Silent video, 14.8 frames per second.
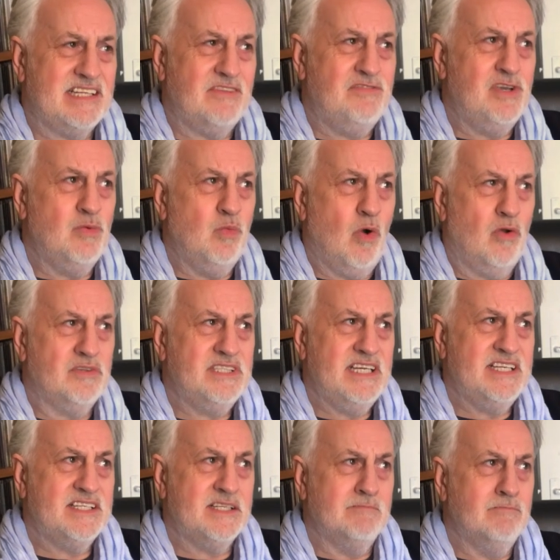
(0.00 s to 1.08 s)
if you
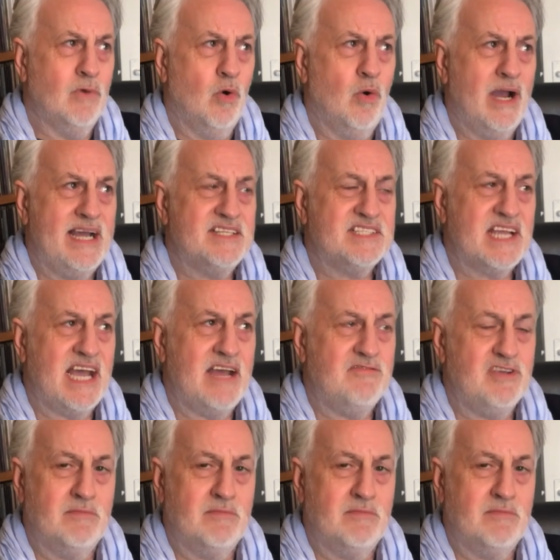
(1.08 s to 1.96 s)
wanted more SF,